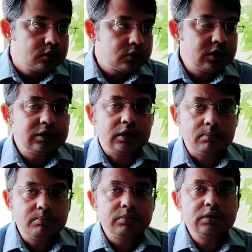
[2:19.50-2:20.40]
So the
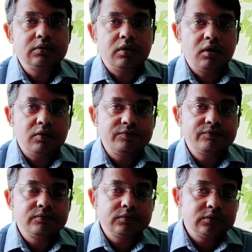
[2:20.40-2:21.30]
number
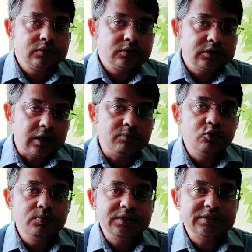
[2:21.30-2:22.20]
of
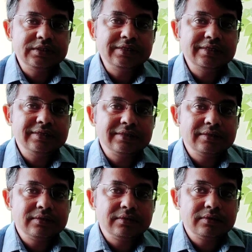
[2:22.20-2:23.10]
WBC
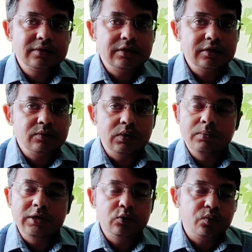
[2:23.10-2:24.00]

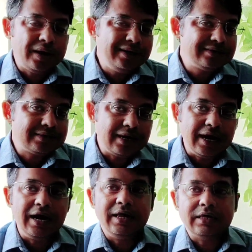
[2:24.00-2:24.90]
will be quite
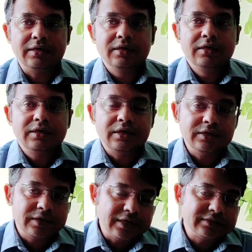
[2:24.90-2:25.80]
high
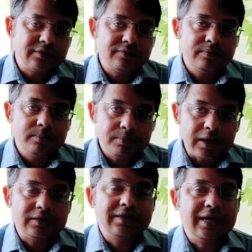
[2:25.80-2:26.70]
in case of
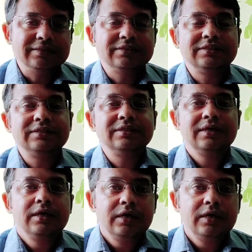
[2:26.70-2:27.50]
blood cancer.